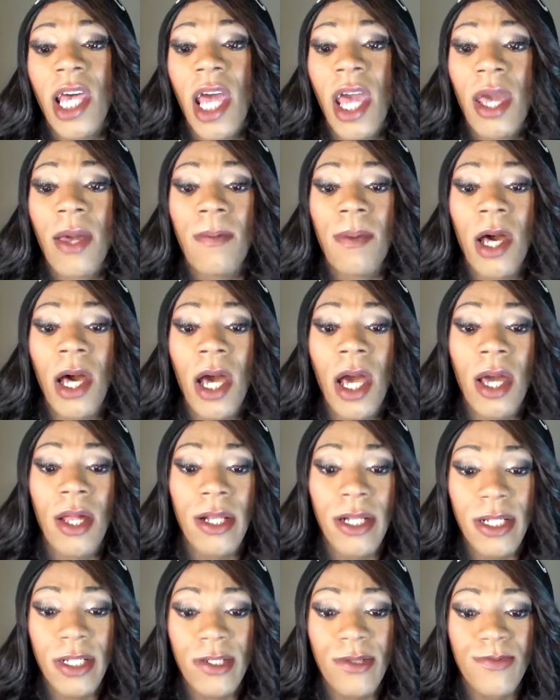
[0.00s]
say, but
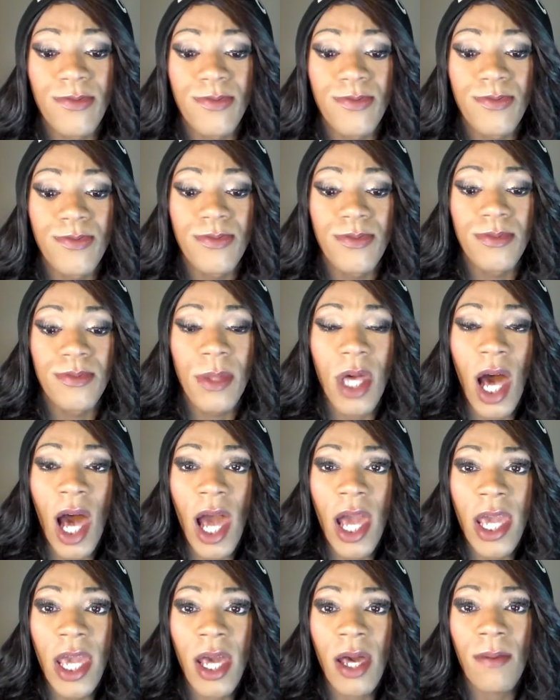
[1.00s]

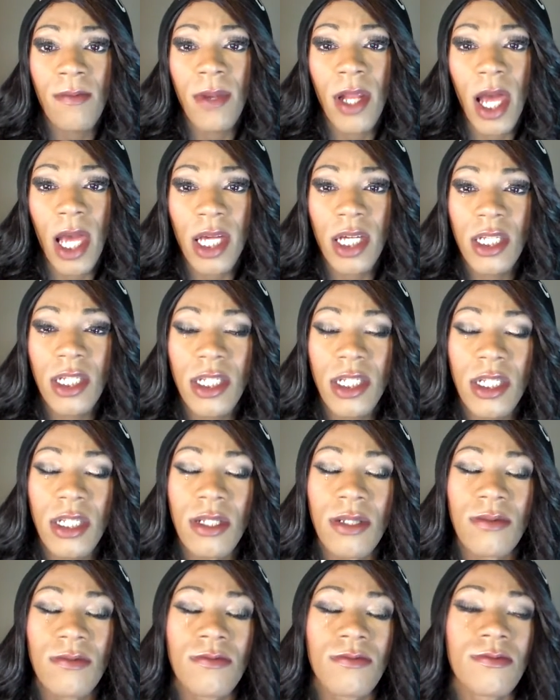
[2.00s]
I am
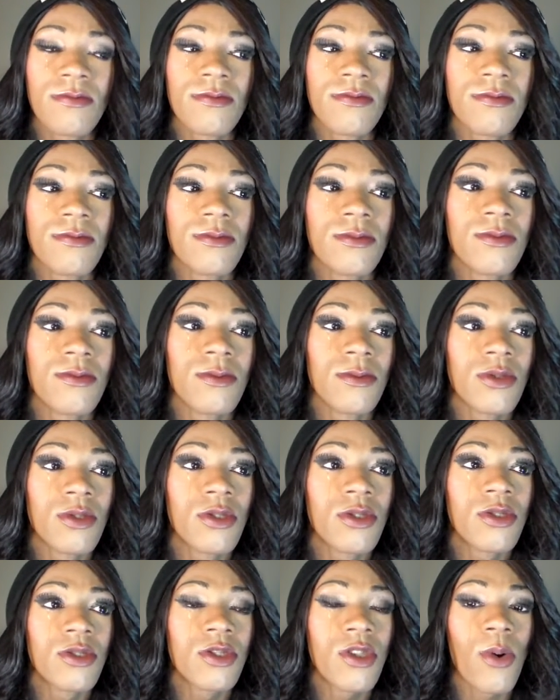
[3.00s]
nice,
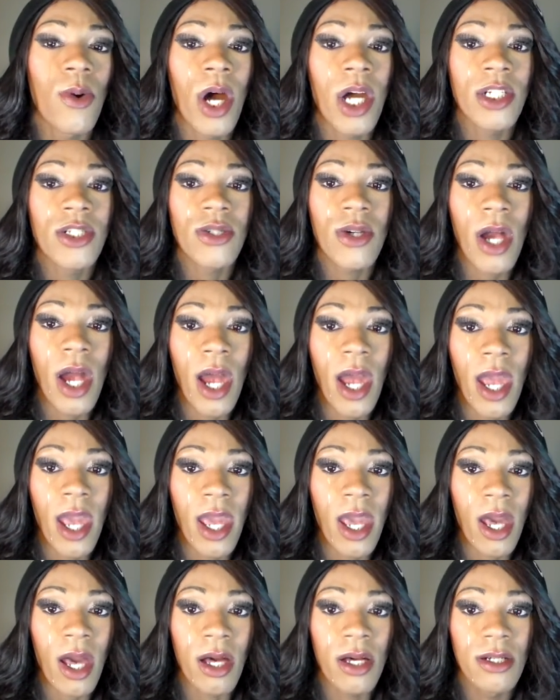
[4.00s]
so I
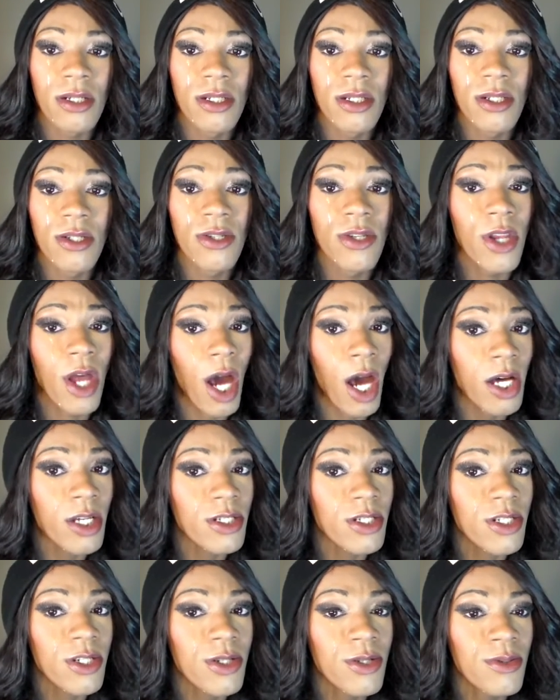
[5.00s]
try
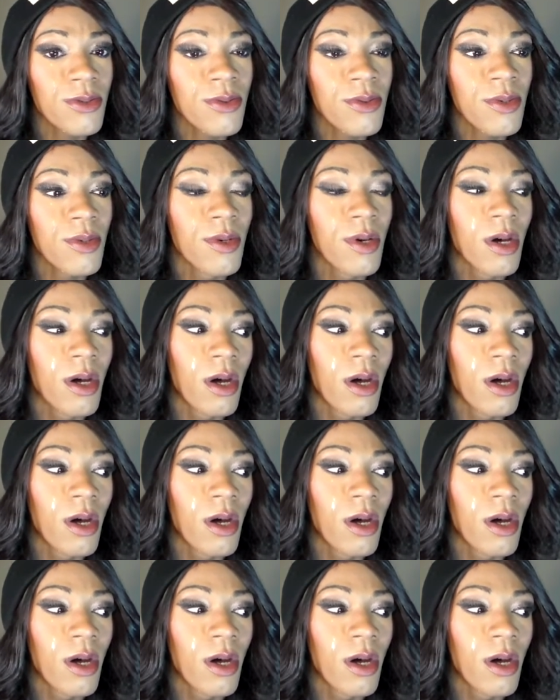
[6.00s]
not to,